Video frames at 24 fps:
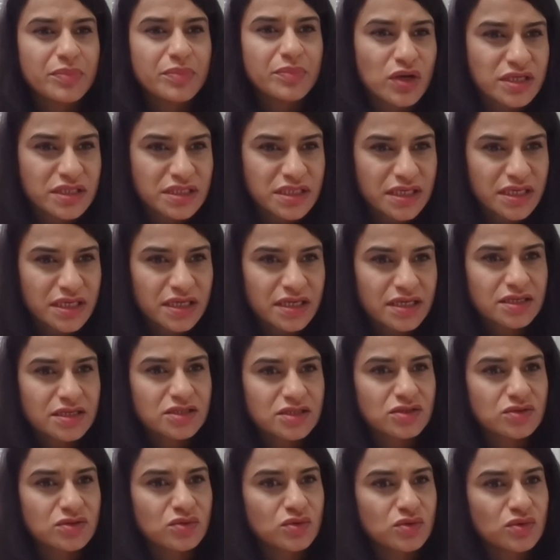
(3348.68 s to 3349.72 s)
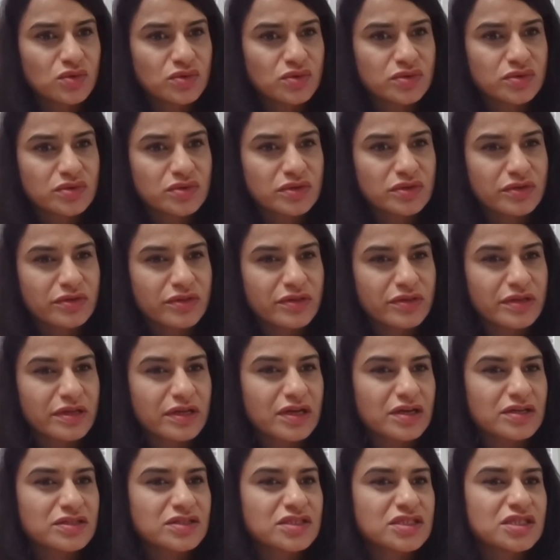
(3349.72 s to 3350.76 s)
politics or
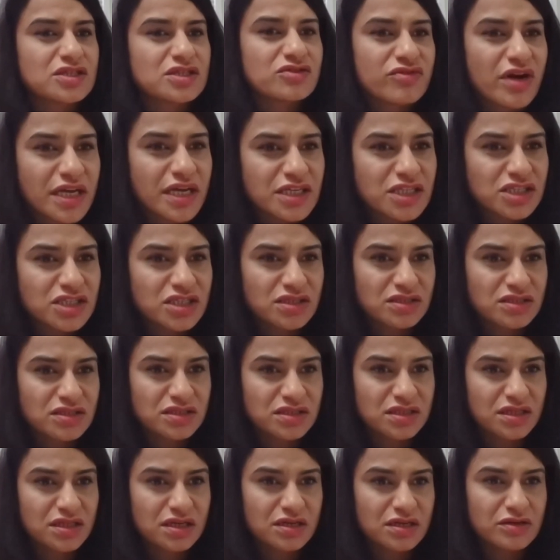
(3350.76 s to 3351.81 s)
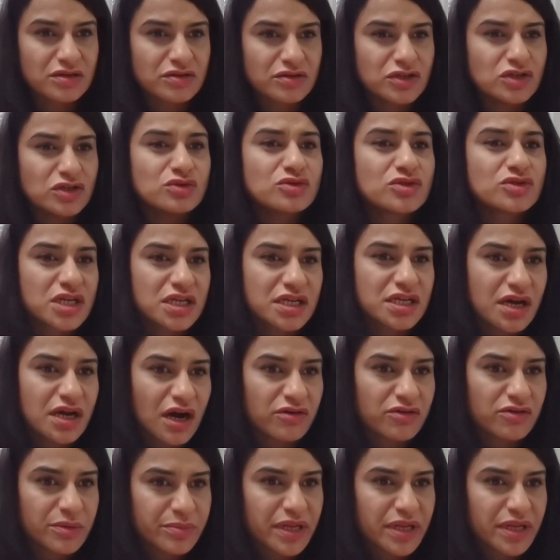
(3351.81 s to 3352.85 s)
considerations that usually
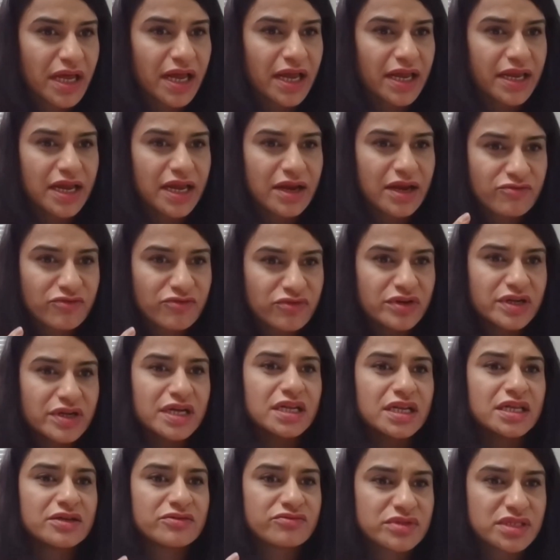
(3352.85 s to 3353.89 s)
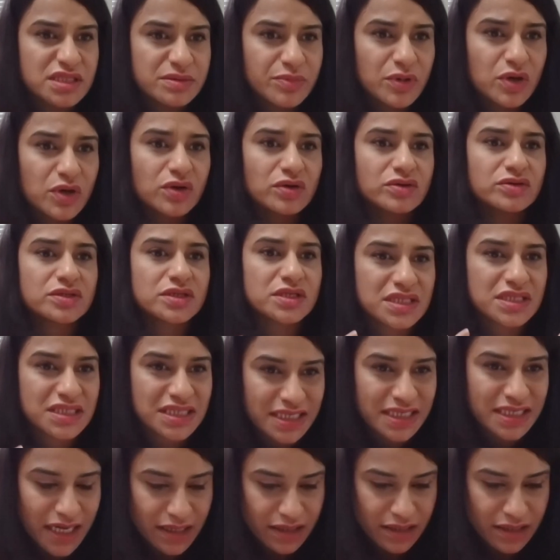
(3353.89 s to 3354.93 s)
are at play, and really respond
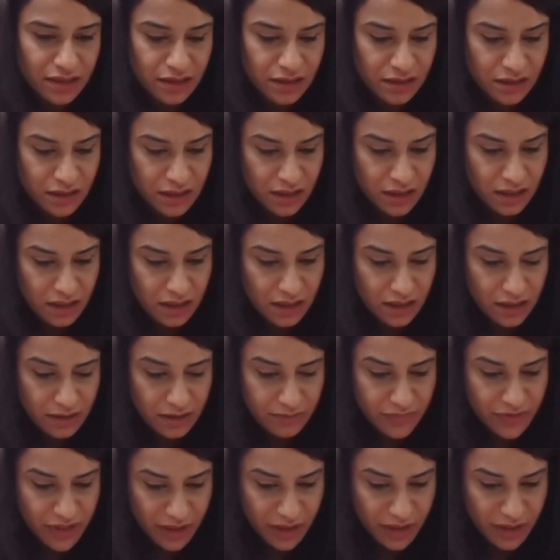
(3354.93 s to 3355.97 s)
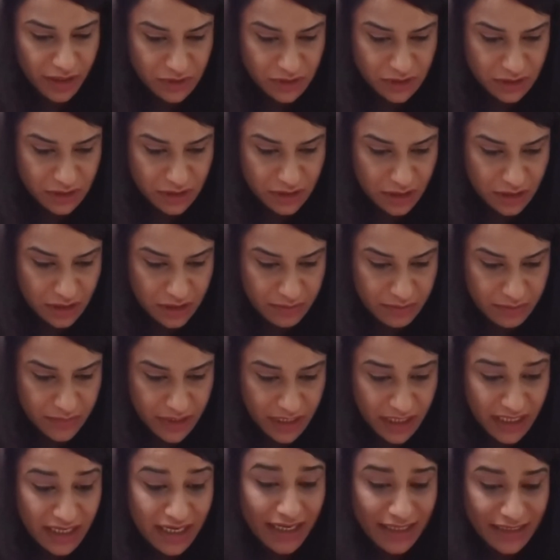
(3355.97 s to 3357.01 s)
together. That was
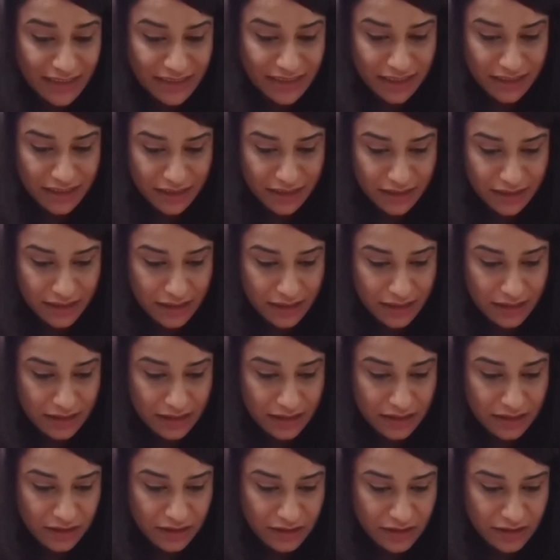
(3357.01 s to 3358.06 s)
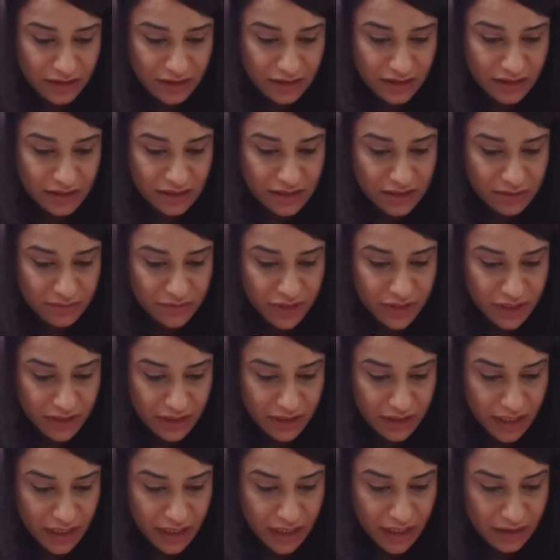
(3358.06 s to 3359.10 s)
elating, and I think that's something,
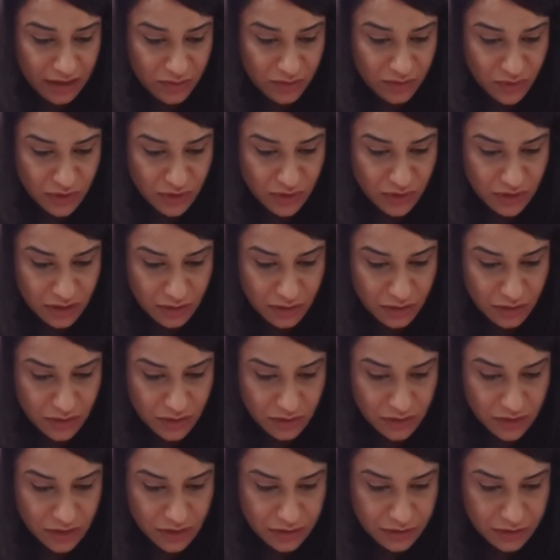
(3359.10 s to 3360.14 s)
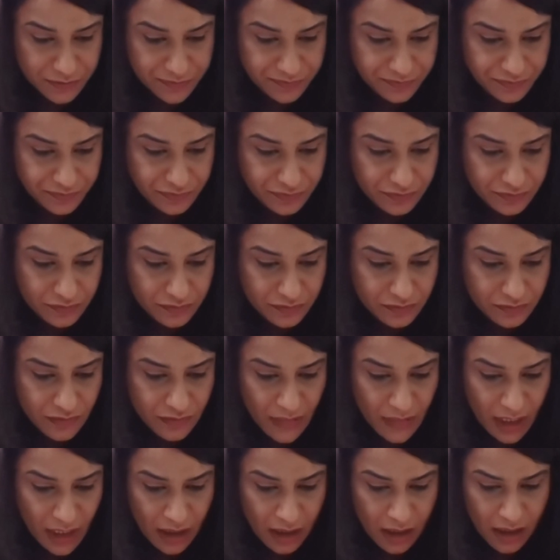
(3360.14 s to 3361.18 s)
again, I'd want to hold on to.
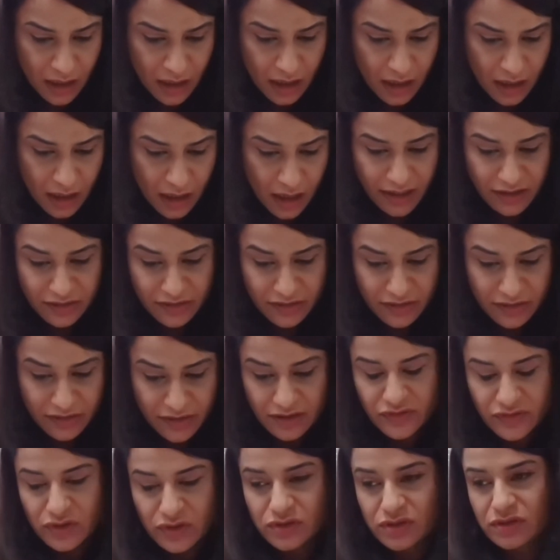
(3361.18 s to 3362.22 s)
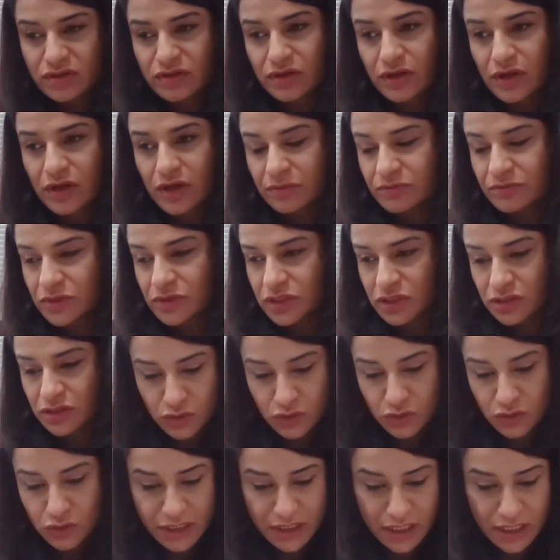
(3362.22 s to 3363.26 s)
And then I've got
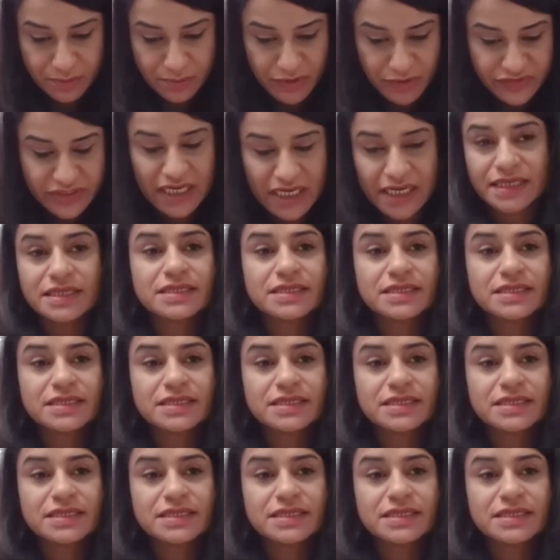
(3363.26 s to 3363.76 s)
joining up of